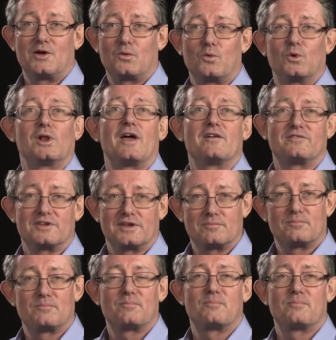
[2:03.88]
we'll have to
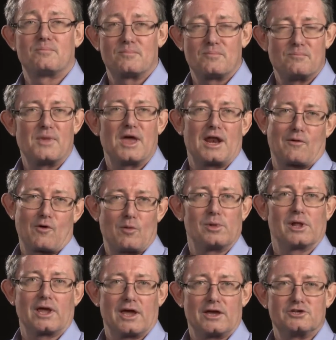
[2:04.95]
meet our
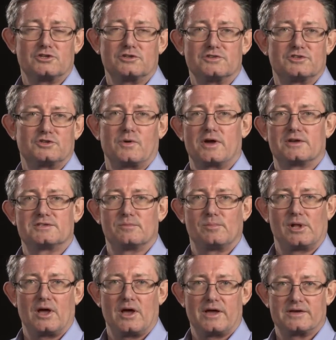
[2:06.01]
obligations to our
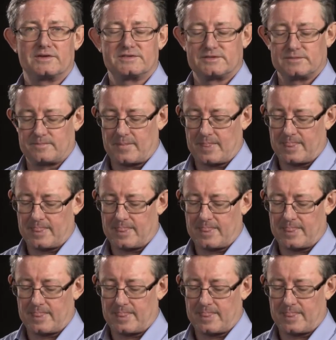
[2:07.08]
suppliers.